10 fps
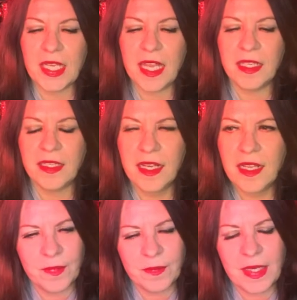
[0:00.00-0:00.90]
And
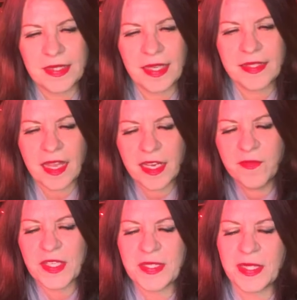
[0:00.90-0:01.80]
it's kind of
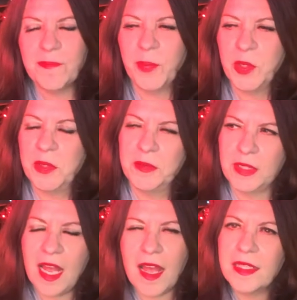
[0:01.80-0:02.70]
a simple
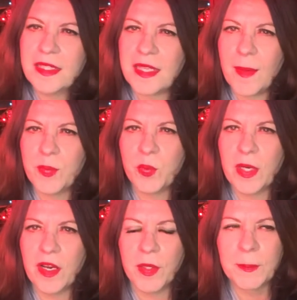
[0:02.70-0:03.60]
concept
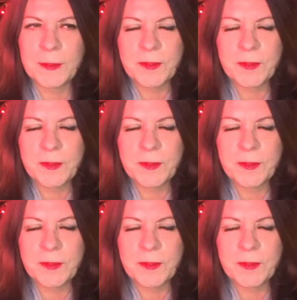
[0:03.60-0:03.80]
where